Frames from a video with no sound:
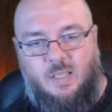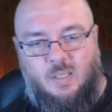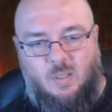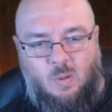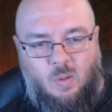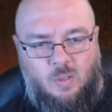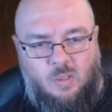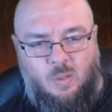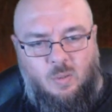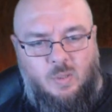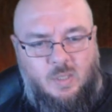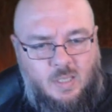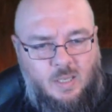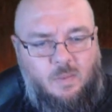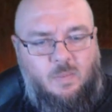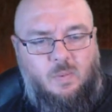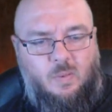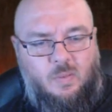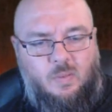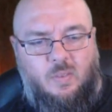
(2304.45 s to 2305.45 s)
So I'll do
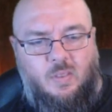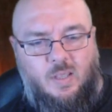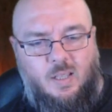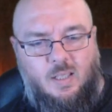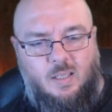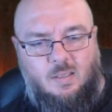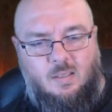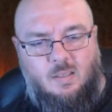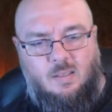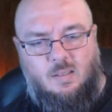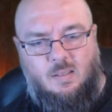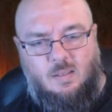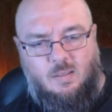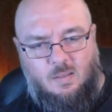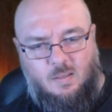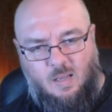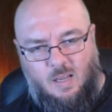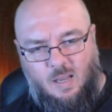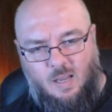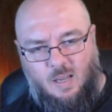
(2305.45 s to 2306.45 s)
different things.
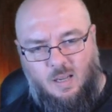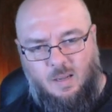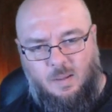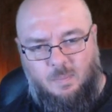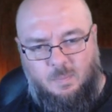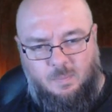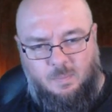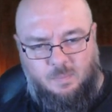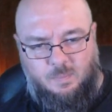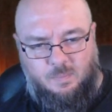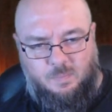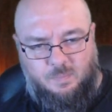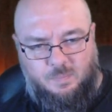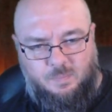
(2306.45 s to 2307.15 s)
Um,